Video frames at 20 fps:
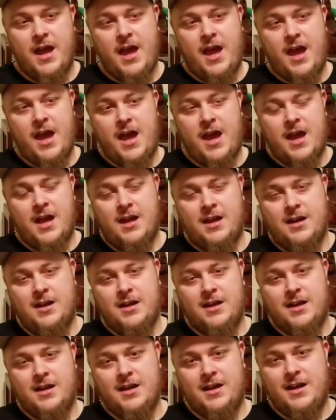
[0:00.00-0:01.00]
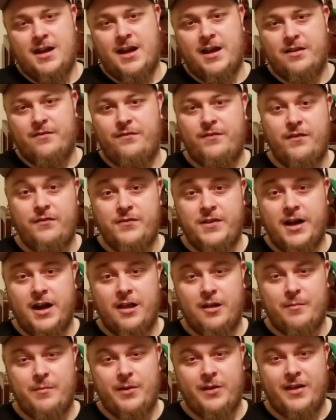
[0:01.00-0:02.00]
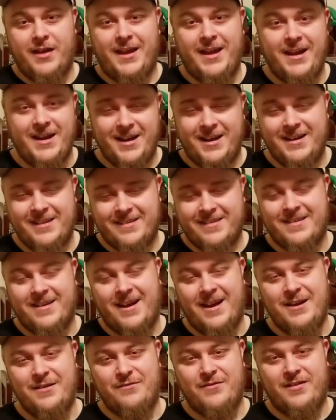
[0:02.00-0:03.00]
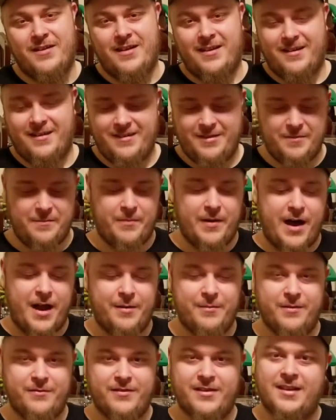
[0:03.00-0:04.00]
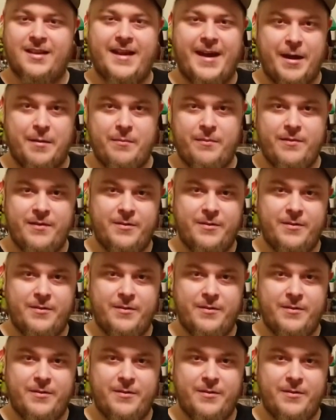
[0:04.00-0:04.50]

and it had a $50 bill hidden inside of the bottom of a lamp.